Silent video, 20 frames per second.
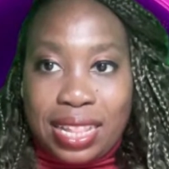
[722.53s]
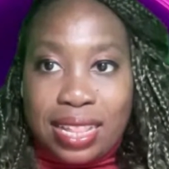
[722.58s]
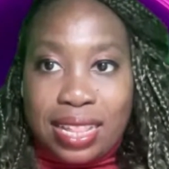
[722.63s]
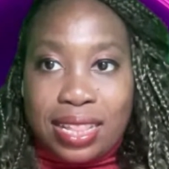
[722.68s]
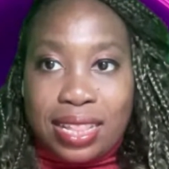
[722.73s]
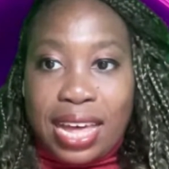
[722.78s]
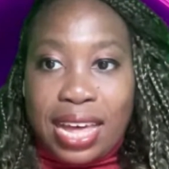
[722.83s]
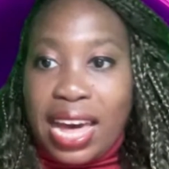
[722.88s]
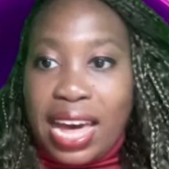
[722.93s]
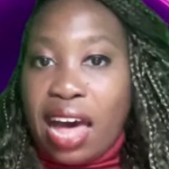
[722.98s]

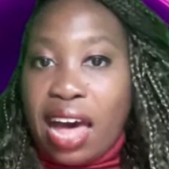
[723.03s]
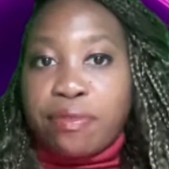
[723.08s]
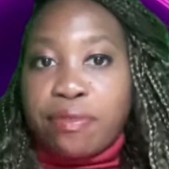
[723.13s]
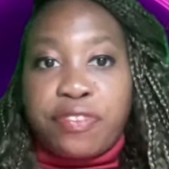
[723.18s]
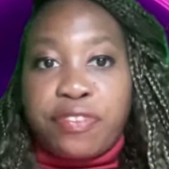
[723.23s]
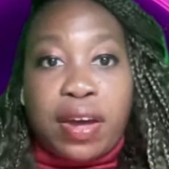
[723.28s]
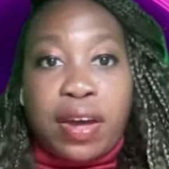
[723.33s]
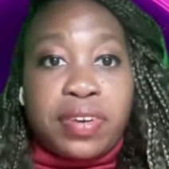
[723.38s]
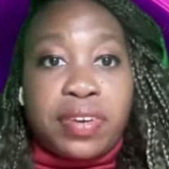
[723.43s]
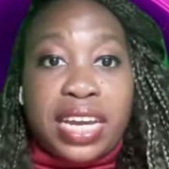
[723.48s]
they have
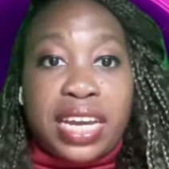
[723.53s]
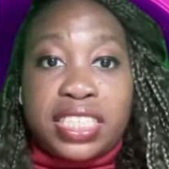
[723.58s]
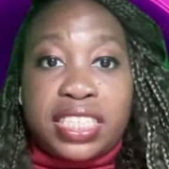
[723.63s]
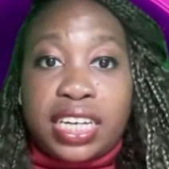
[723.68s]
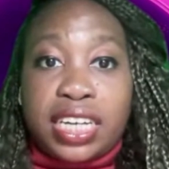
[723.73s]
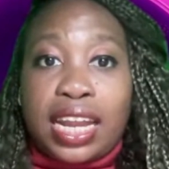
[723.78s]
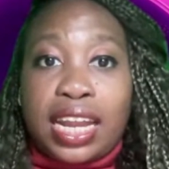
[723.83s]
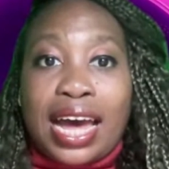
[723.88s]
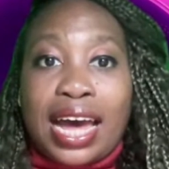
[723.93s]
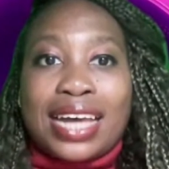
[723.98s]

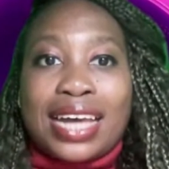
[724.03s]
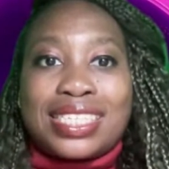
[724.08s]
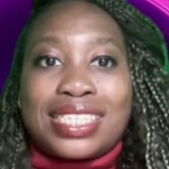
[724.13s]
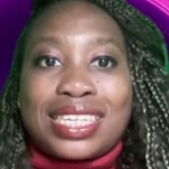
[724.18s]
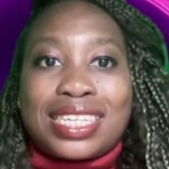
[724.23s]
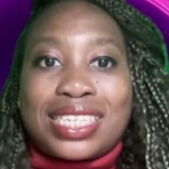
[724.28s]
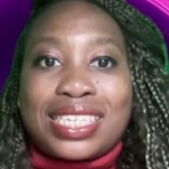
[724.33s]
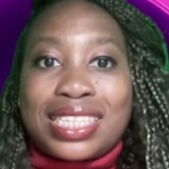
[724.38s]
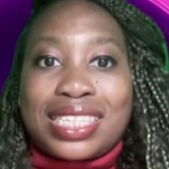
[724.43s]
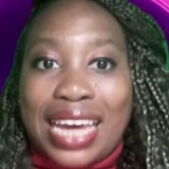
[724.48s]
foundationalized
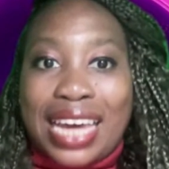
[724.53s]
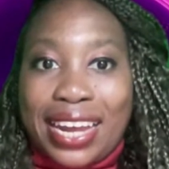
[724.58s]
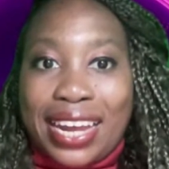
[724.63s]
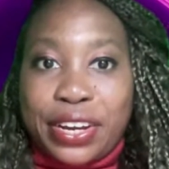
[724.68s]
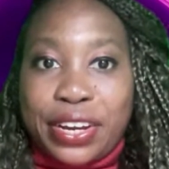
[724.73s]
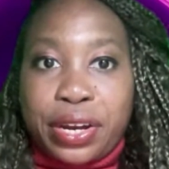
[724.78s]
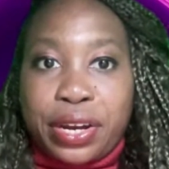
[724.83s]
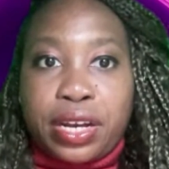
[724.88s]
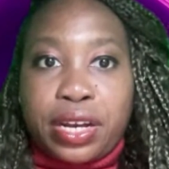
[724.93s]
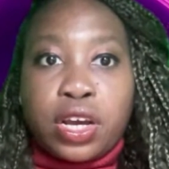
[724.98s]
the
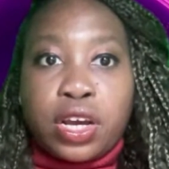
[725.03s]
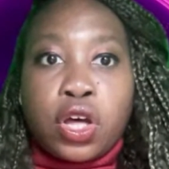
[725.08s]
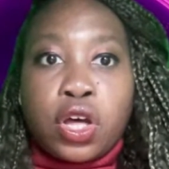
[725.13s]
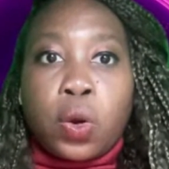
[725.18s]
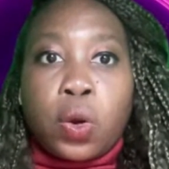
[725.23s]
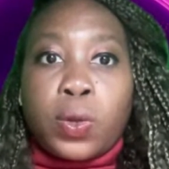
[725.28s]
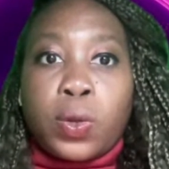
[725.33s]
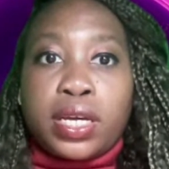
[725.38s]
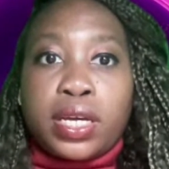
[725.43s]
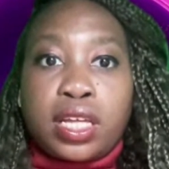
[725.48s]
standard
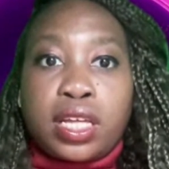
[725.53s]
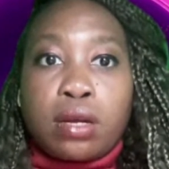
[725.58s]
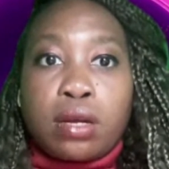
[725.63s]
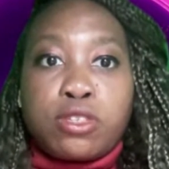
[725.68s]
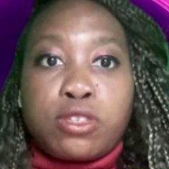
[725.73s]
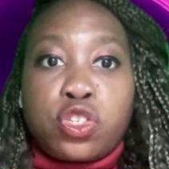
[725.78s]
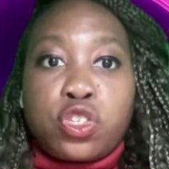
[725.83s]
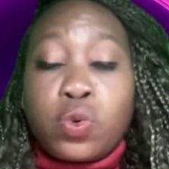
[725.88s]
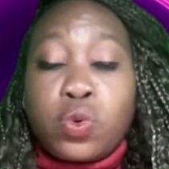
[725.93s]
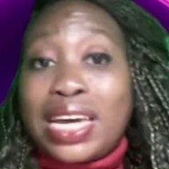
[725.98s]
when it
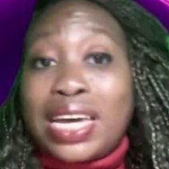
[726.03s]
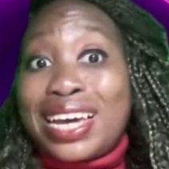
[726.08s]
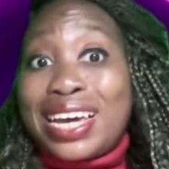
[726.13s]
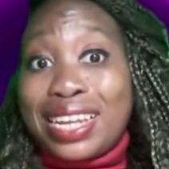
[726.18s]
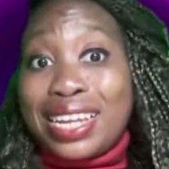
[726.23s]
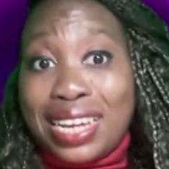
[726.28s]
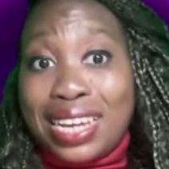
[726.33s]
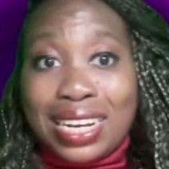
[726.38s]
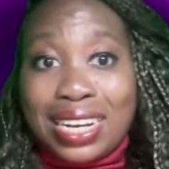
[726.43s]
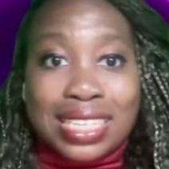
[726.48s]
comes to
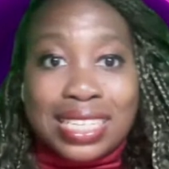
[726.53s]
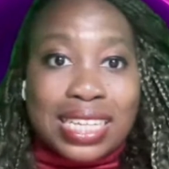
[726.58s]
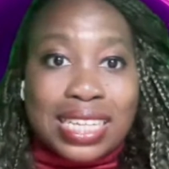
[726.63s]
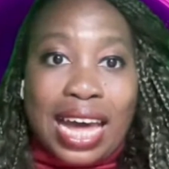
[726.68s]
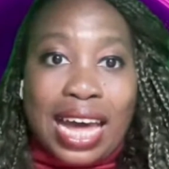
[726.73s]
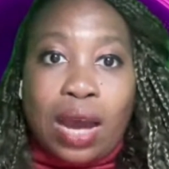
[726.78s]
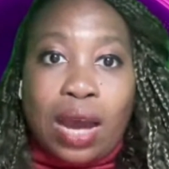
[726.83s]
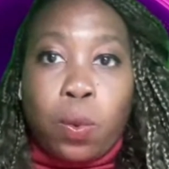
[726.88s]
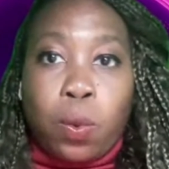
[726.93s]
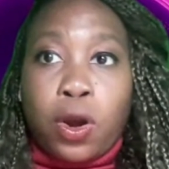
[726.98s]
any
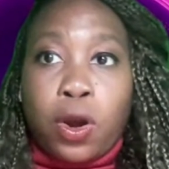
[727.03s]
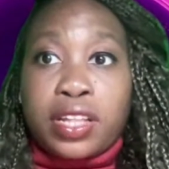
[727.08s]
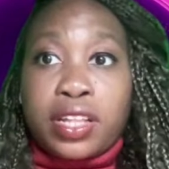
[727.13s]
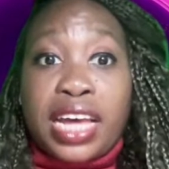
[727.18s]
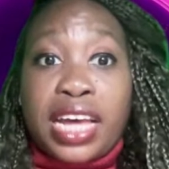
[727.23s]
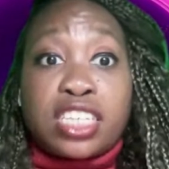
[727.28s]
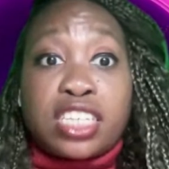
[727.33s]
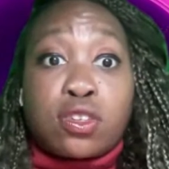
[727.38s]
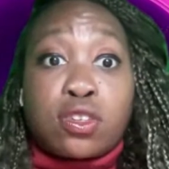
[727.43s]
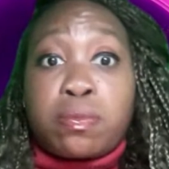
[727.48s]
design work.
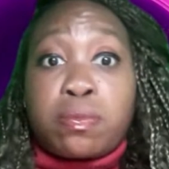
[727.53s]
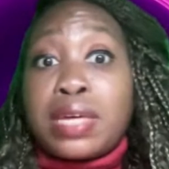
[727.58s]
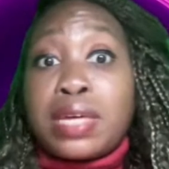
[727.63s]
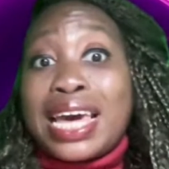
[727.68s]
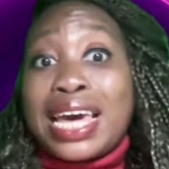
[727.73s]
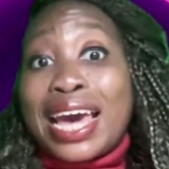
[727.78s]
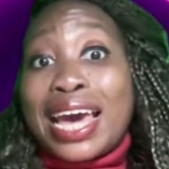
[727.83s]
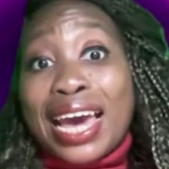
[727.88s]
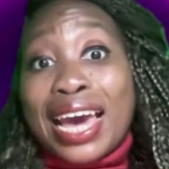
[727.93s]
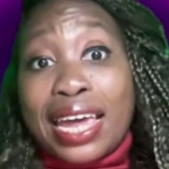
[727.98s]
That's some
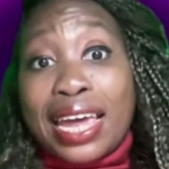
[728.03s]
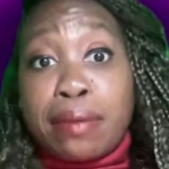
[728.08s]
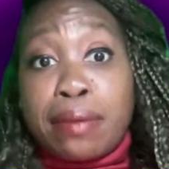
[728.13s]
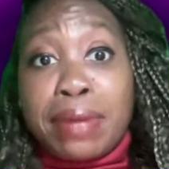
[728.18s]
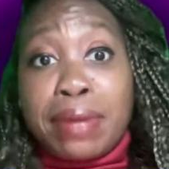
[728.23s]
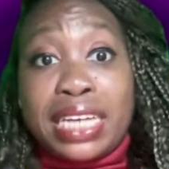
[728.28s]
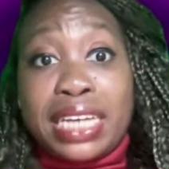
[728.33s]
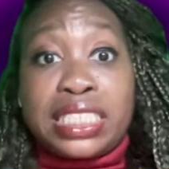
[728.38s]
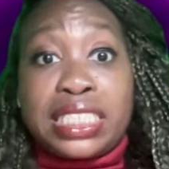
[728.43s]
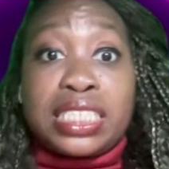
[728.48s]

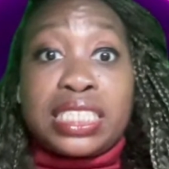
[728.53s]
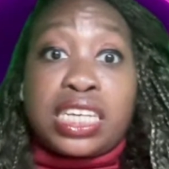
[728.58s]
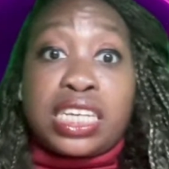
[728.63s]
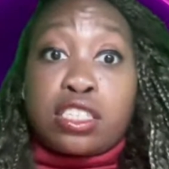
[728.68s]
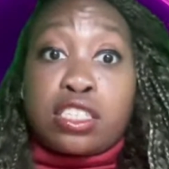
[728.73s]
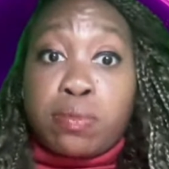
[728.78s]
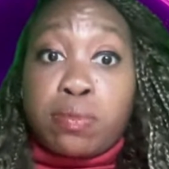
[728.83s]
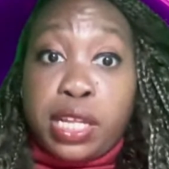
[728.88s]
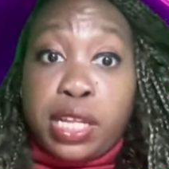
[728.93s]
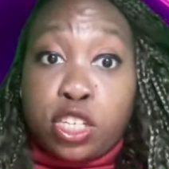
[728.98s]
animations,
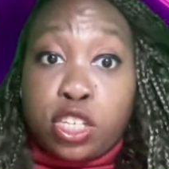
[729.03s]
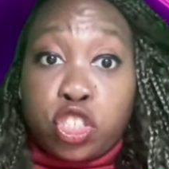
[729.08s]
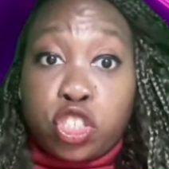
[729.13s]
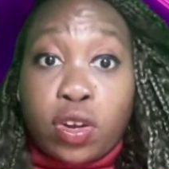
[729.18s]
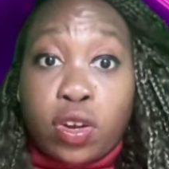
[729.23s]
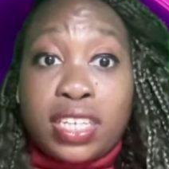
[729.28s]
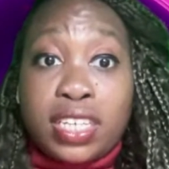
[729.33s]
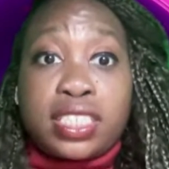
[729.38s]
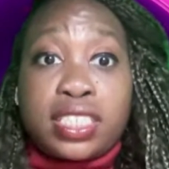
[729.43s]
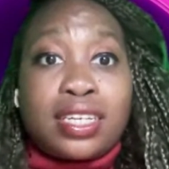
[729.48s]
that's some
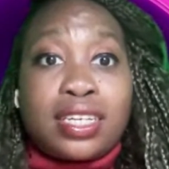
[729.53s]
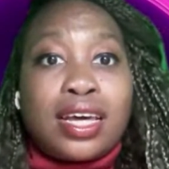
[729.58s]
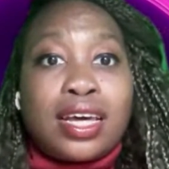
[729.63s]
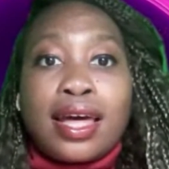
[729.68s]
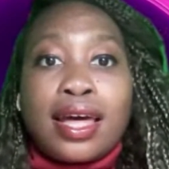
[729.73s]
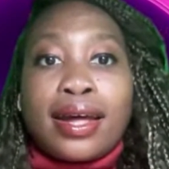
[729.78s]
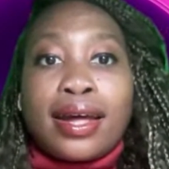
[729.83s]
illustration.